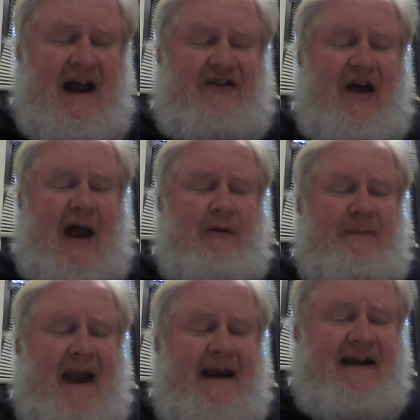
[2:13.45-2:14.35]
Its sign
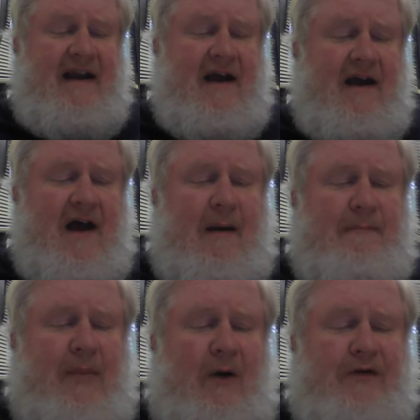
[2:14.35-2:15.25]
was painted,
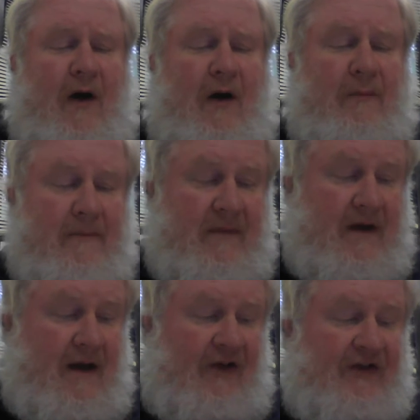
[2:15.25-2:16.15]
Bon Temps,
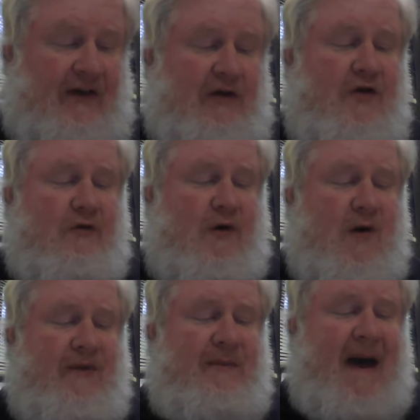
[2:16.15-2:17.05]
Saloon
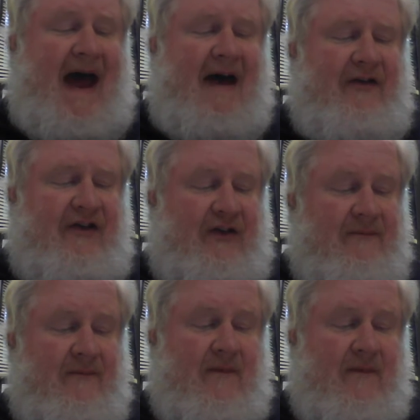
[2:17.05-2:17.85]
Rooms Baths.